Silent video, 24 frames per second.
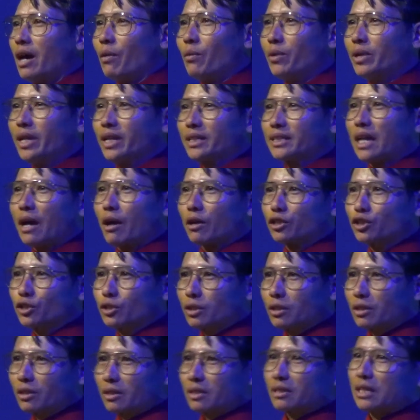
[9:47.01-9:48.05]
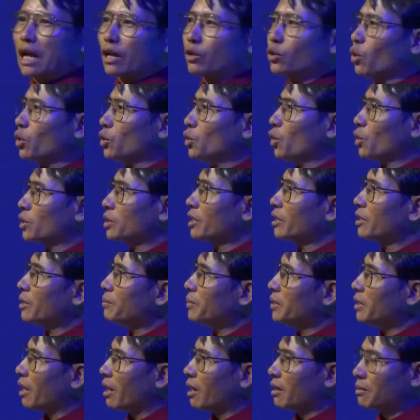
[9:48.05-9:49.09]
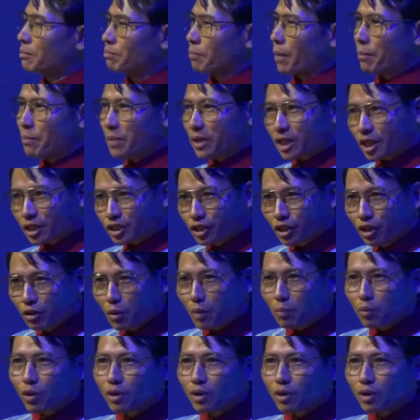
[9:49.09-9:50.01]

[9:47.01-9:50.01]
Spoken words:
when you talk to a doctor, maybe the true